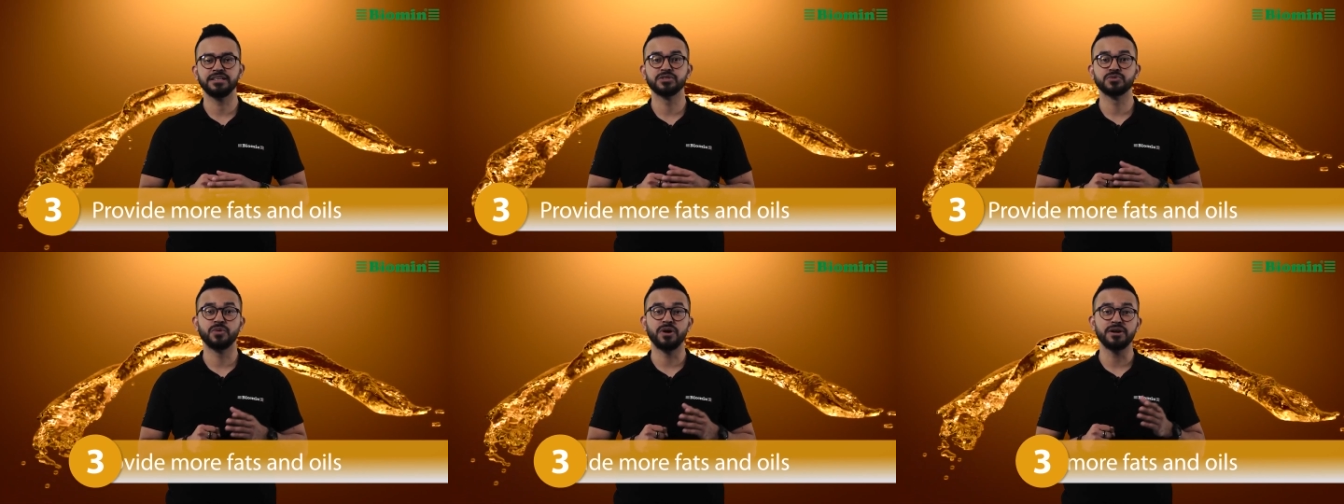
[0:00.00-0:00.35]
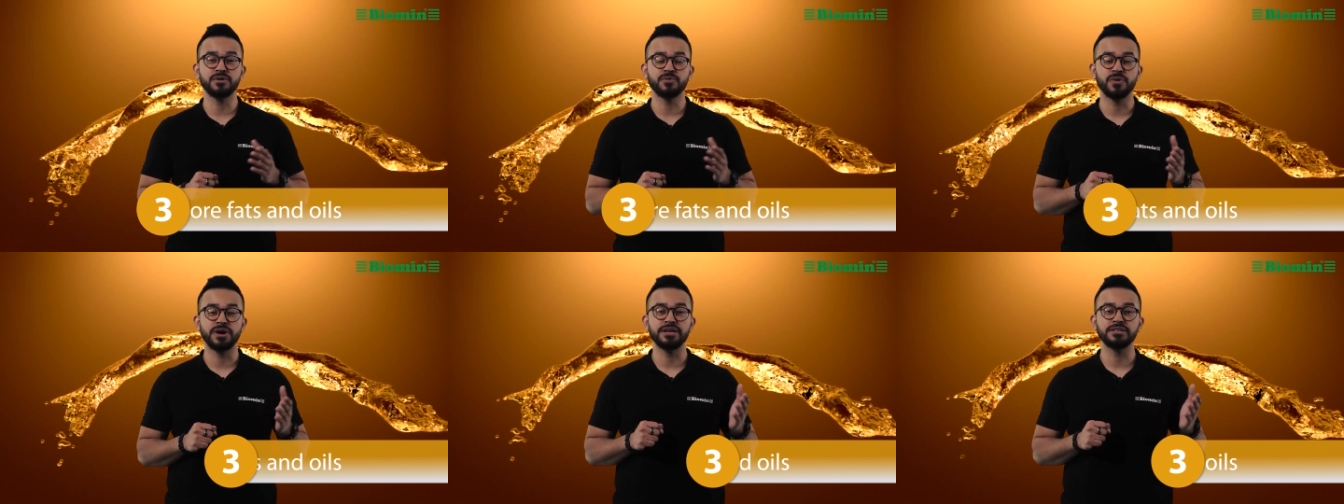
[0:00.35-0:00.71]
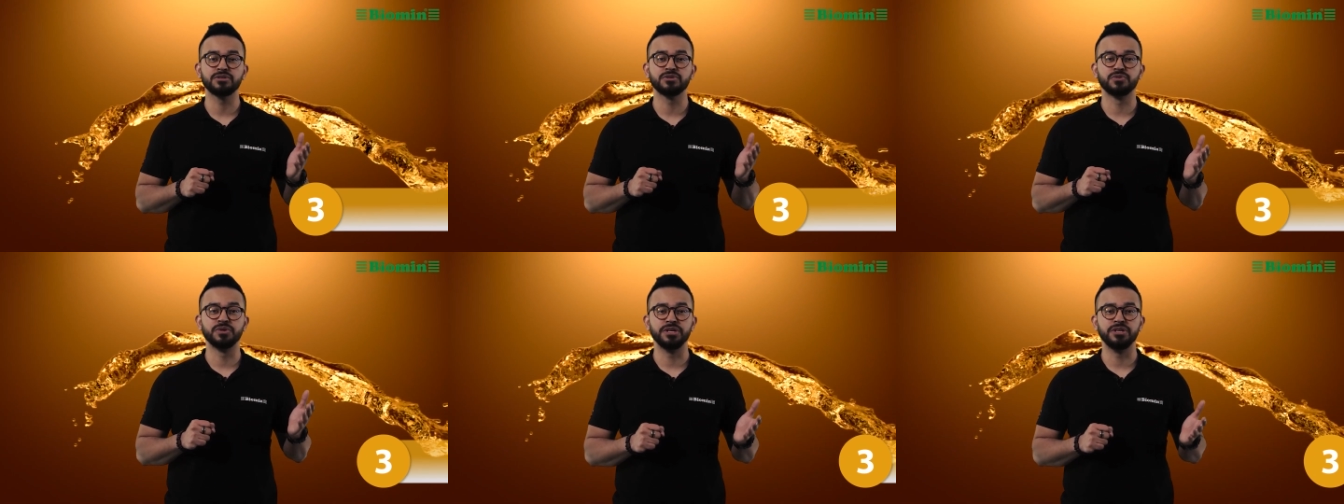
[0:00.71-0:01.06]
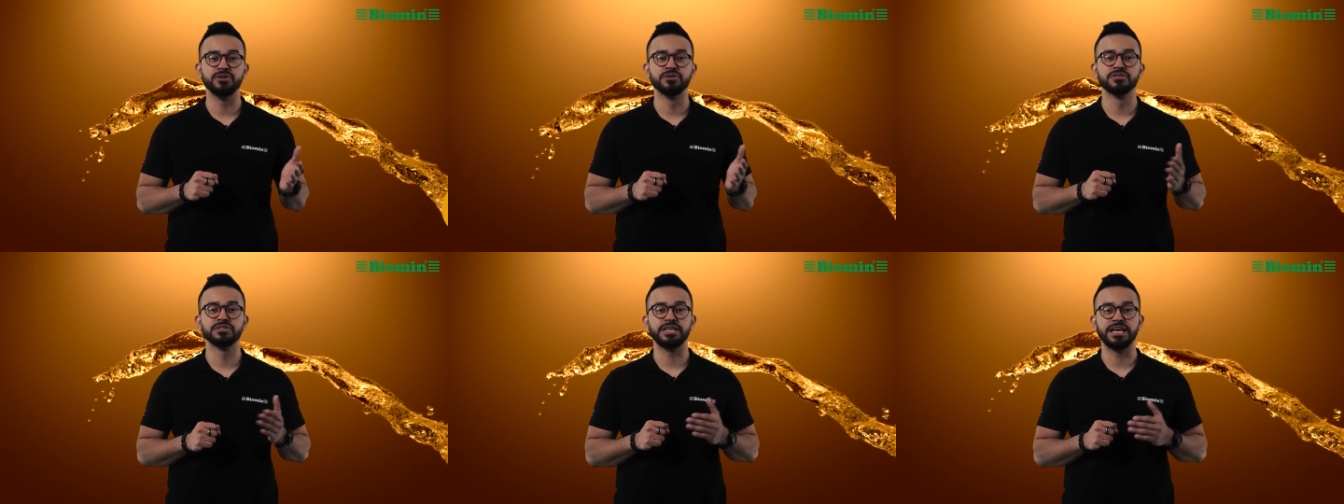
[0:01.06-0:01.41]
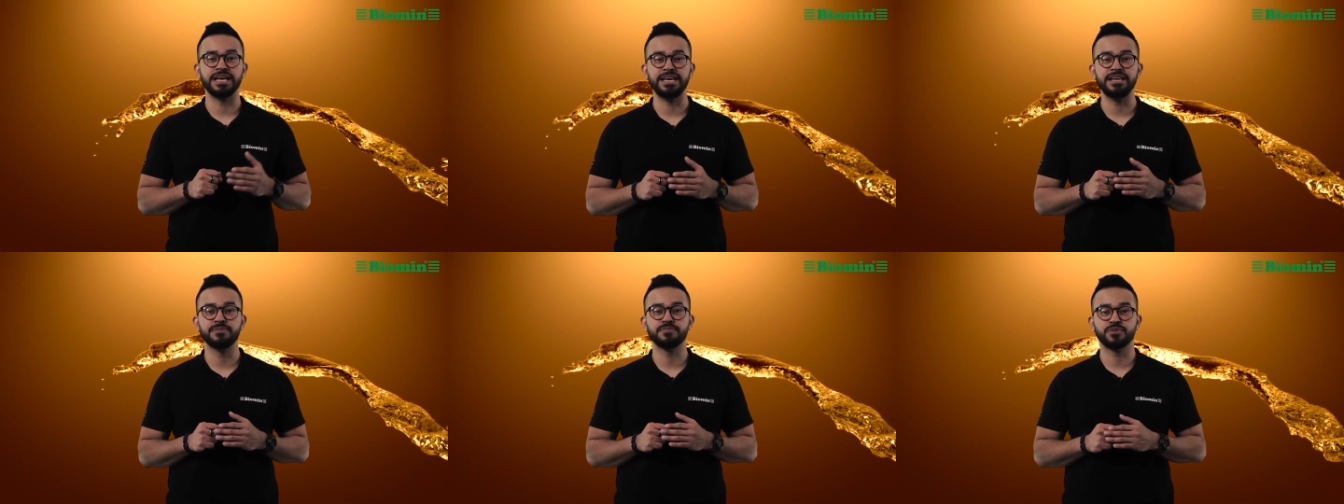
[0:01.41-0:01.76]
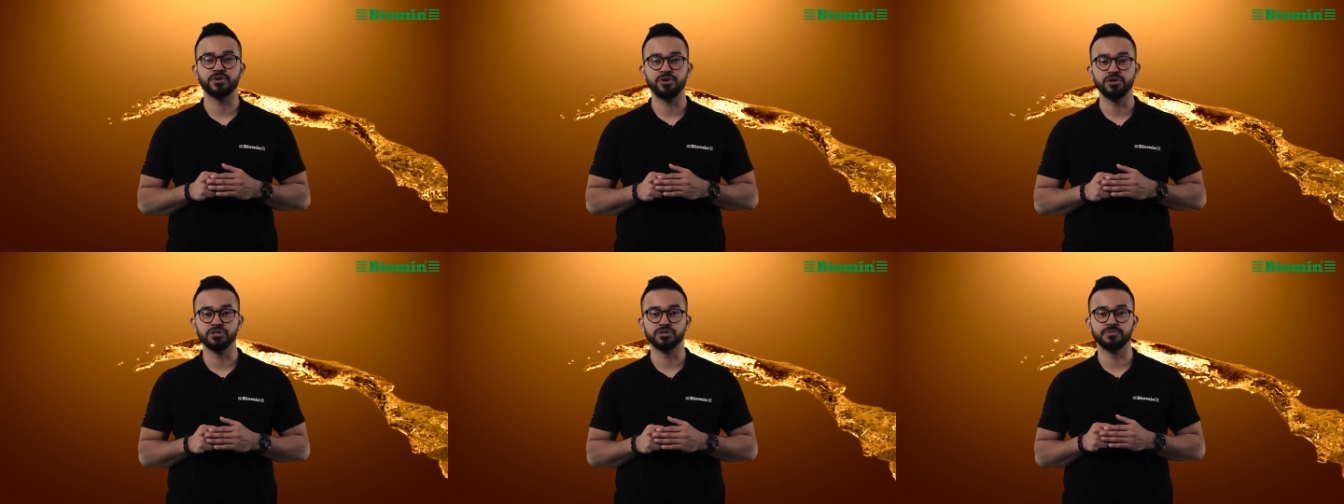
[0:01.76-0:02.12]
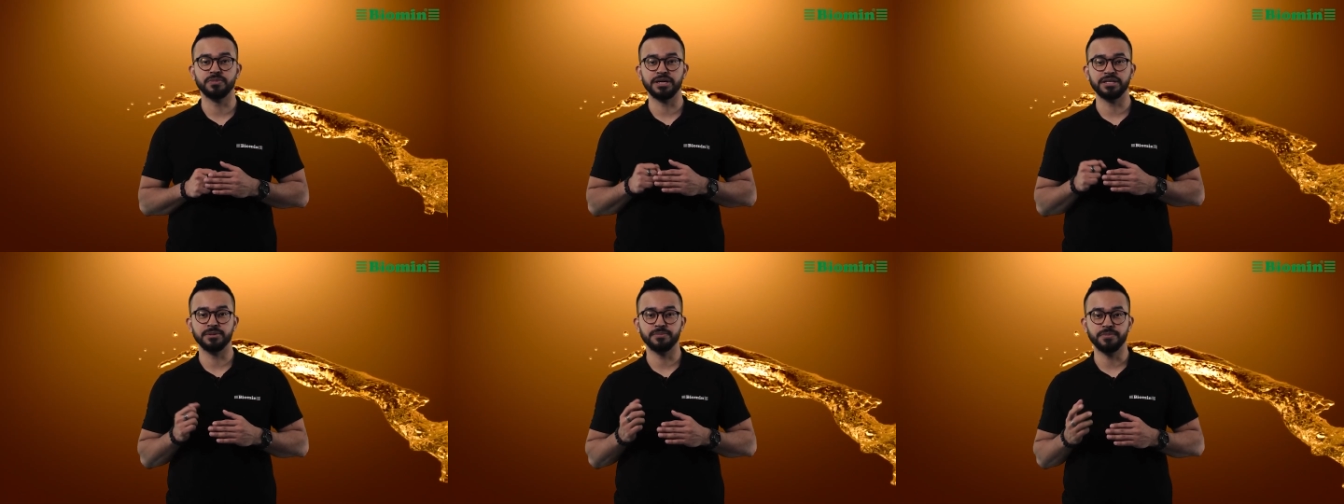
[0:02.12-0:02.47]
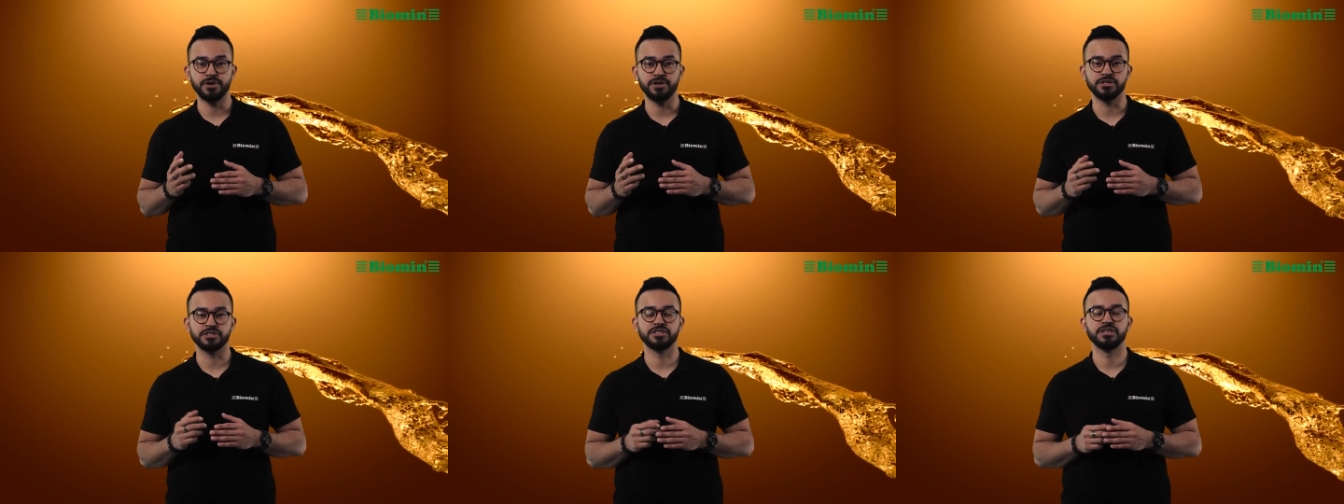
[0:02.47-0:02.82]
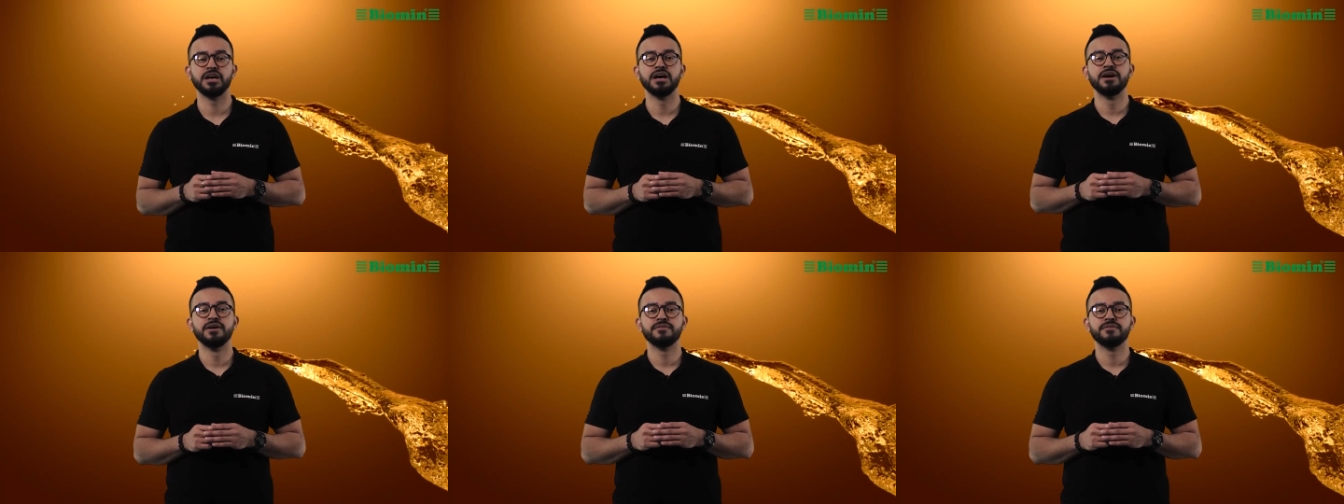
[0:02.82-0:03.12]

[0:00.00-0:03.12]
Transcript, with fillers: is one way to reduce the heat produced by the birds.